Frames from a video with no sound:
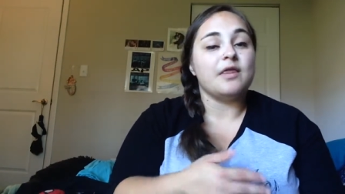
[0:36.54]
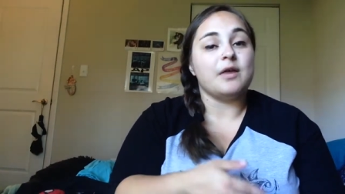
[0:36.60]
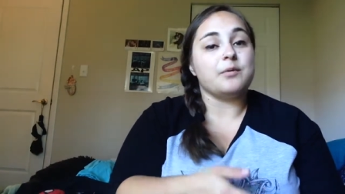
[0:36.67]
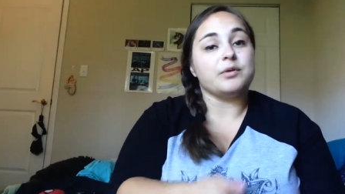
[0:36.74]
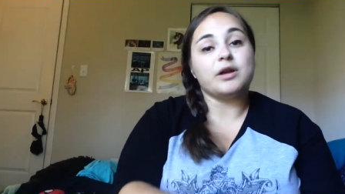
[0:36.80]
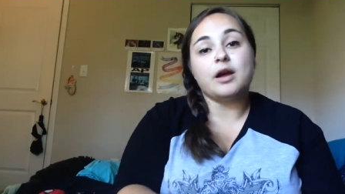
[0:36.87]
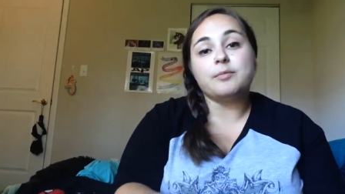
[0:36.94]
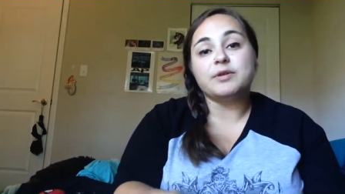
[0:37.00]
They
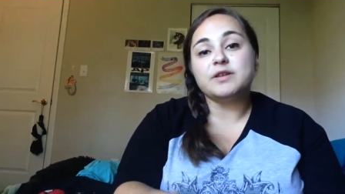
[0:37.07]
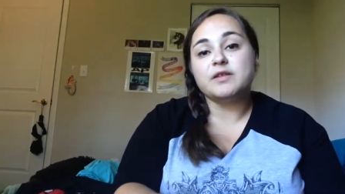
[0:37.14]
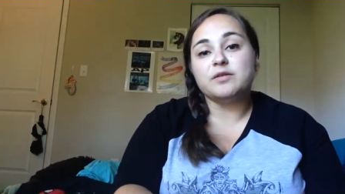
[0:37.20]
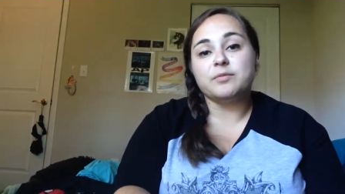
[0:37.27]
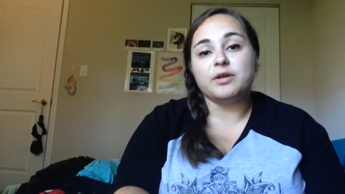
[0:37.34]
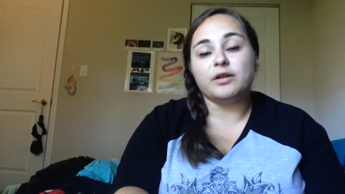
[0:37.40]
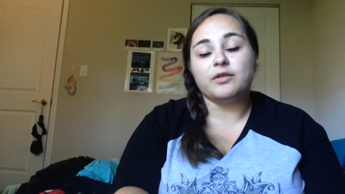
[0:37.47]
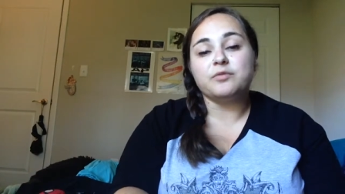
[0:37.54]
would come into the
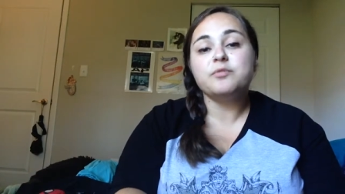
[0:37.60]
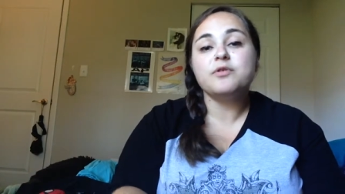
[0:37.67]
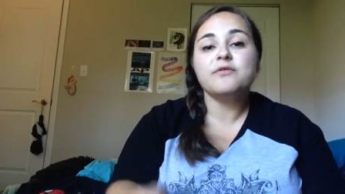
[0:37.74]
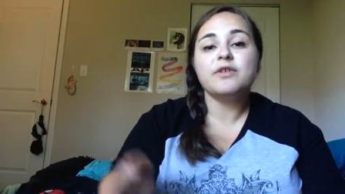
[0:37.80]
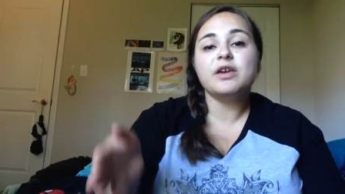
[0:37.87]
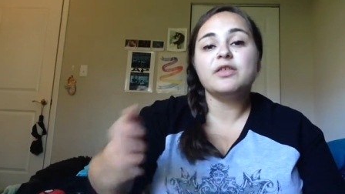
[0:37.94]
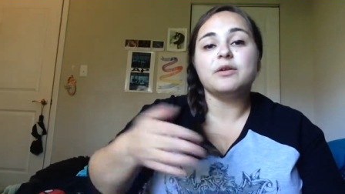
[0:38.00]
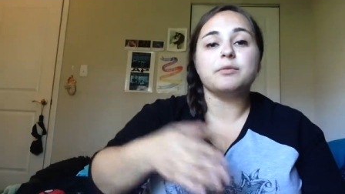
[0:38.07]
middle of the
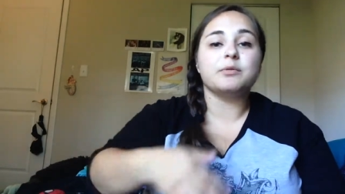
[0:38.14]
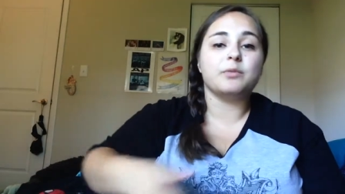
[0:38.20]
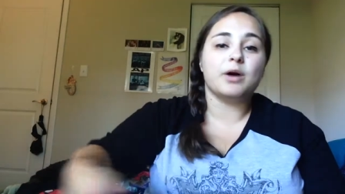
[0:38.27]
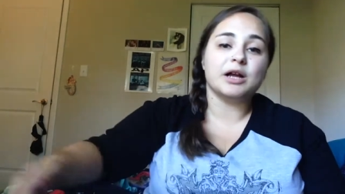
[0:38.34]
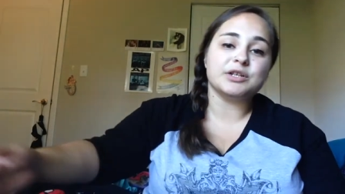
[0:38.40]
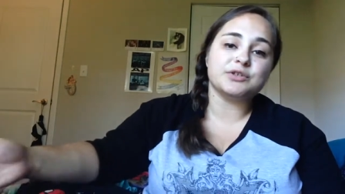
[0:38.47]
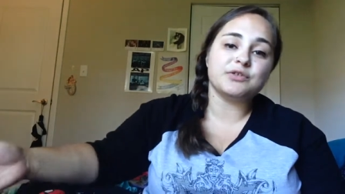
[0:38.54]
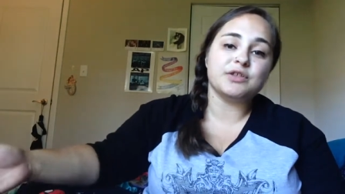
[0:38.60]
movie, they would
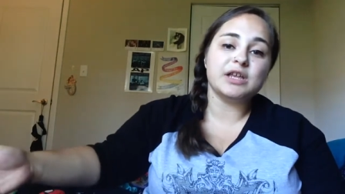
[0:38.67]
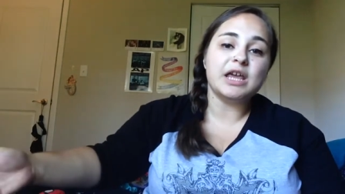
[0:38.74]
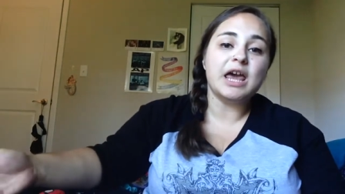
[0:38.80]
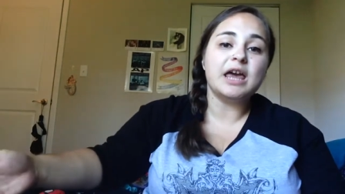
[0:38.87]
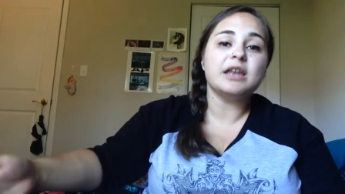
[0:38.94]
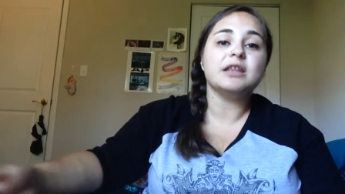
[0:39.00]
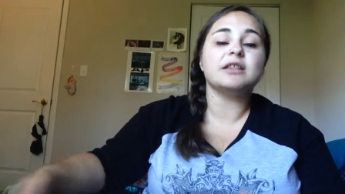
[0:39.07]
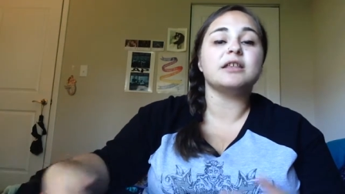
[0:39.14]
watch to the
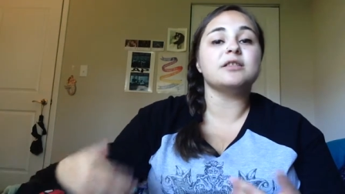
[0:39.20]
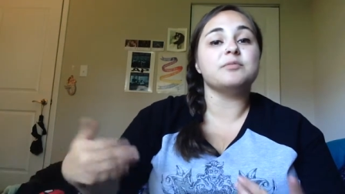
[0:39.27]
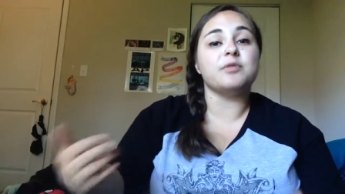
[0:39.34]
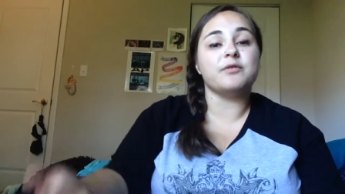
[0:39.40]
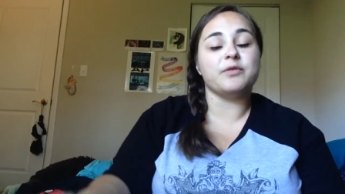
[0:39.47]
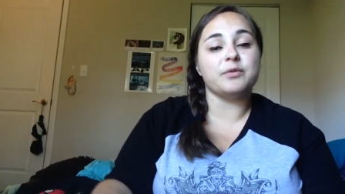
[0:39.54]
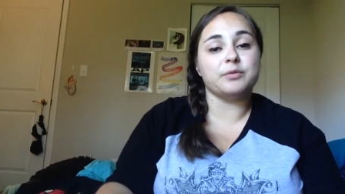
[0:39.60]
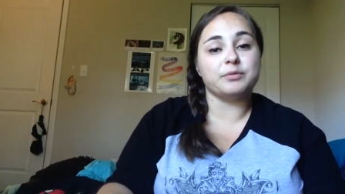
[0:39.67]
end, and then the
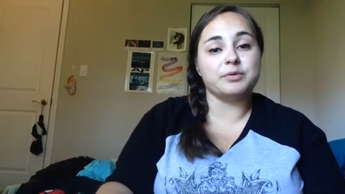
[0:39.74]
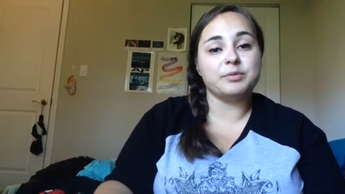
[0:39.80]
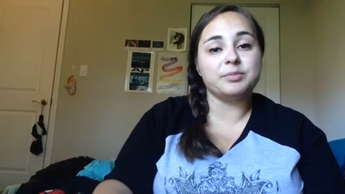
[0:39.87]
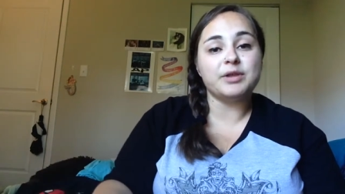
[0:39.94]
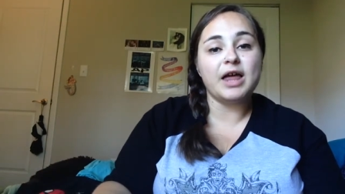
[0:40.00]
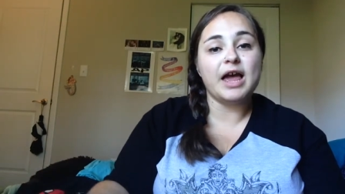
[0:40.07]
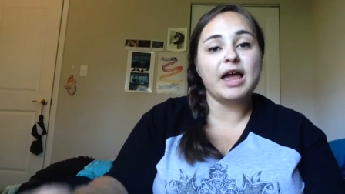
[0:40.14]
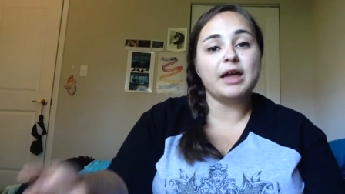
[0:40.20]
movie would
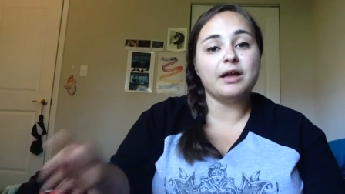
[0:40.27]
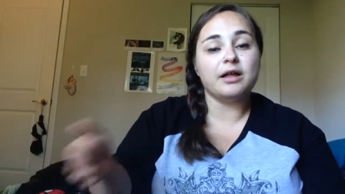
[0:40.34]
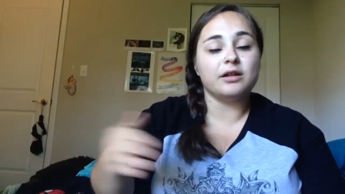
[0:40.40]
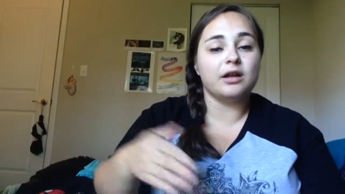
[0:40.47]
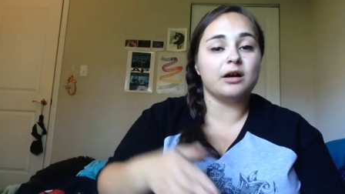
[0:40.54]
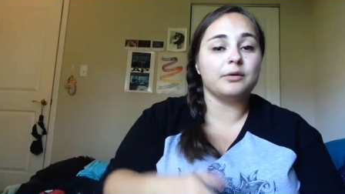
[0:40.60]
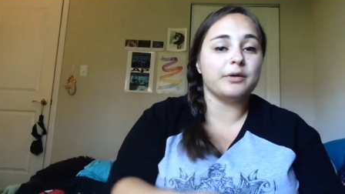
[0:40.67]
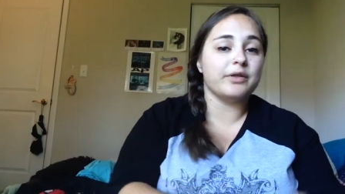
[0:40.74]
replay
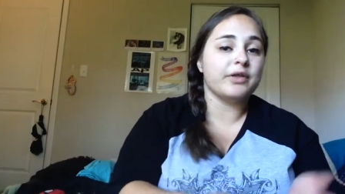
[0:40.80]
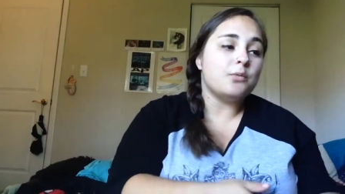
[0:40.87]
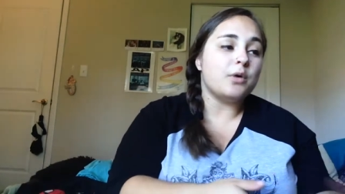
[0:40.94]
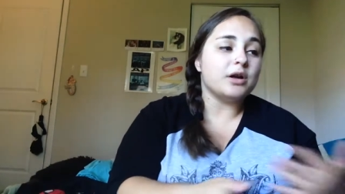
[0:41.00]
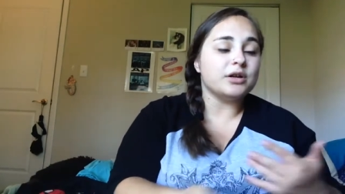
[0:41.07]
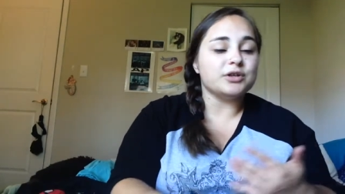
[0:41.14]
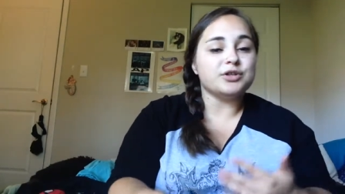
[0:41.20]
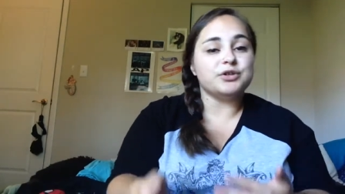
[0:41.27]
along with
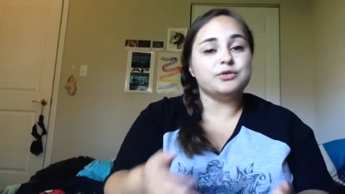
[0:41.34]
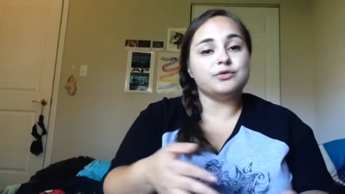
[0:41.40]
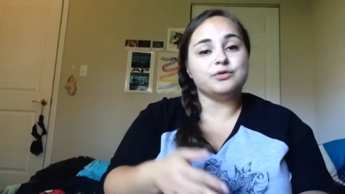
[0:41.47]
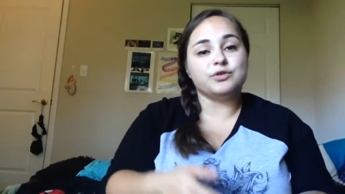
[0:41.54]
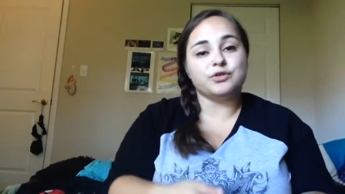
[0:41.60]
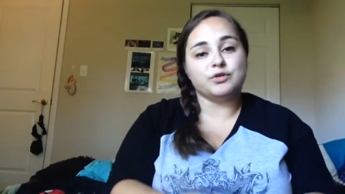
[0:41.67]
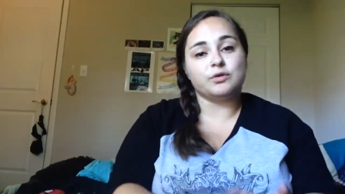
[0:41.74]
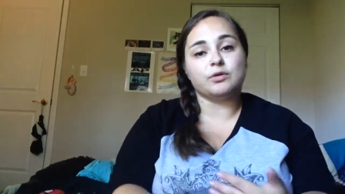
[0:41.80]
one or two
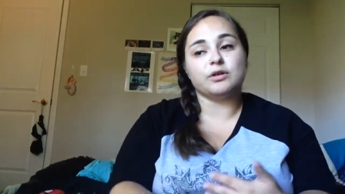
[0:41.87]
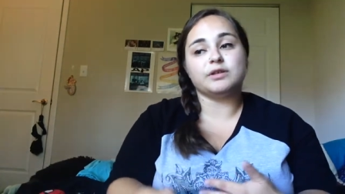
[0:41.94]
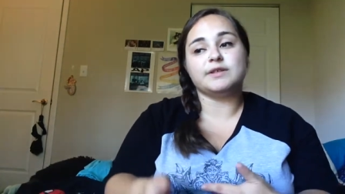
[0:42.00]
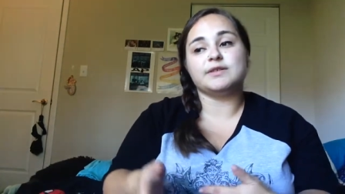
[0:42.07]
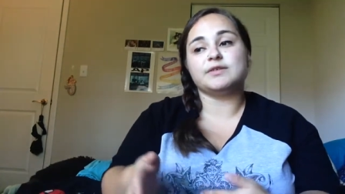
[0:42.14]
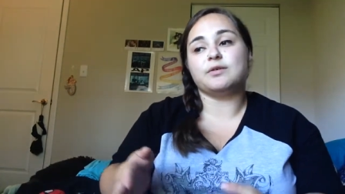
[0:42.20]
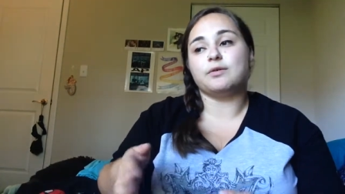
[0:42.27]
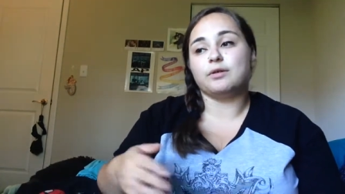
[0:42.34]

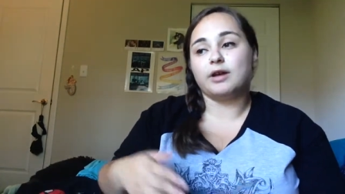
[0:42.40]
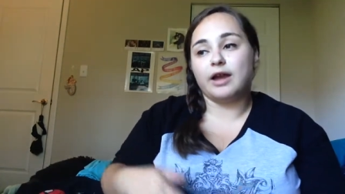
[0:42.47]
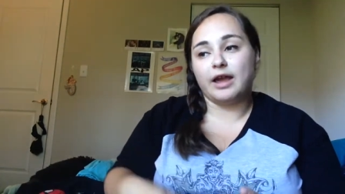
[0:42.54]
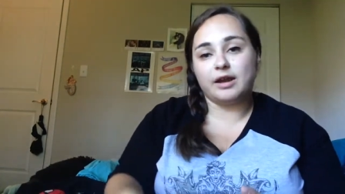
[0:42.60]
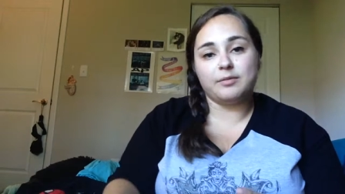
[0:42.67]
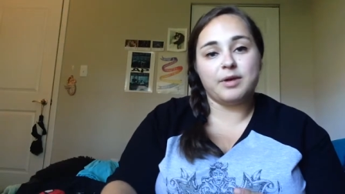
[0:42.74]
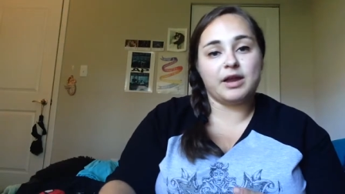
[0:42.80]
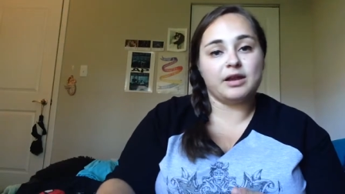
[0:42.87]
shorts or
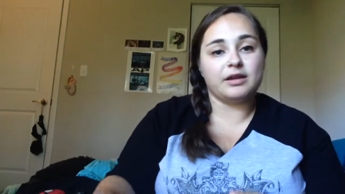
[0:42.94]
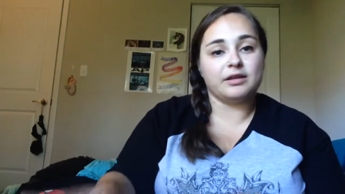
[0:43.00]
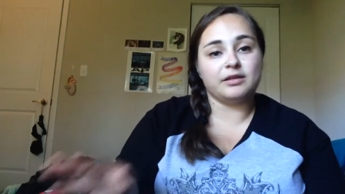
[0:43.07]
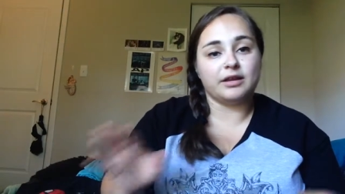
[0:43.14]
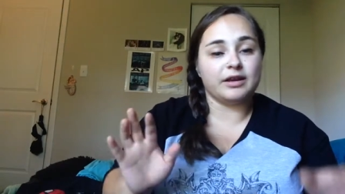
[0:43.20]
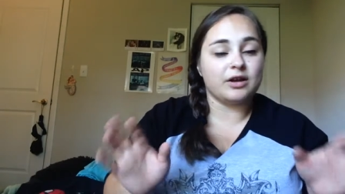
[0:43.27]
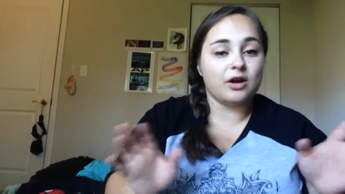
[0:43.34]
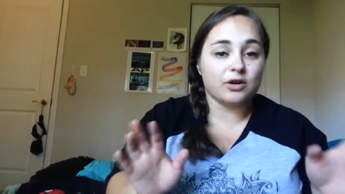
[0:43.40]
animated
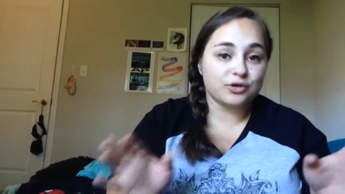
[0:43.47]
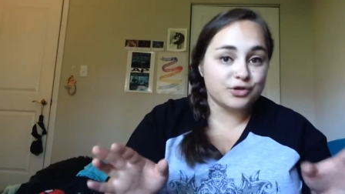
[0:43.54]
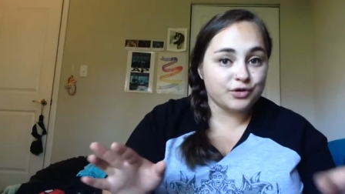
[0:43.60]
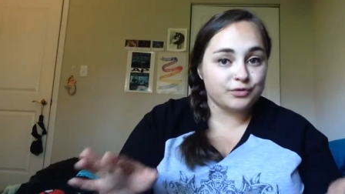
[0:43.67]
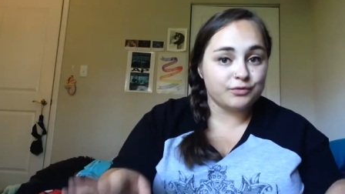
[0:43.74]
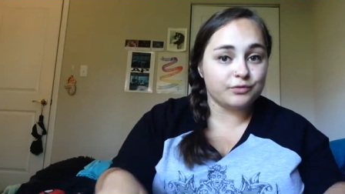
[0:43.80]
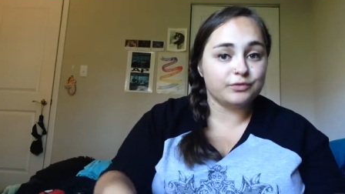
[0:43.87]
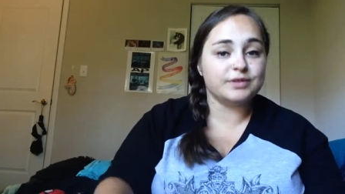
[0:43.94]

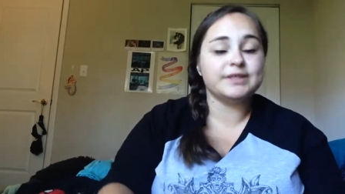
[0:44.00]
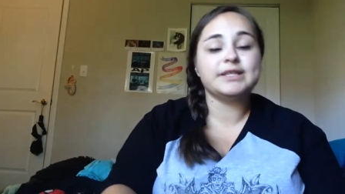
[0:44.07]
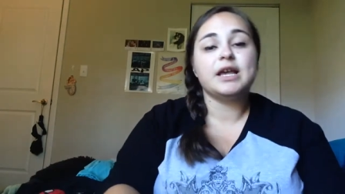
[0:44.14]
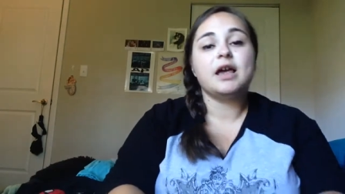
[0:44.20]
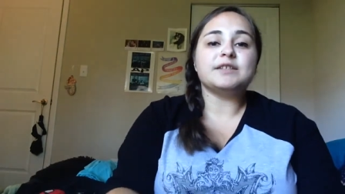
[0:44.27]
cartoons.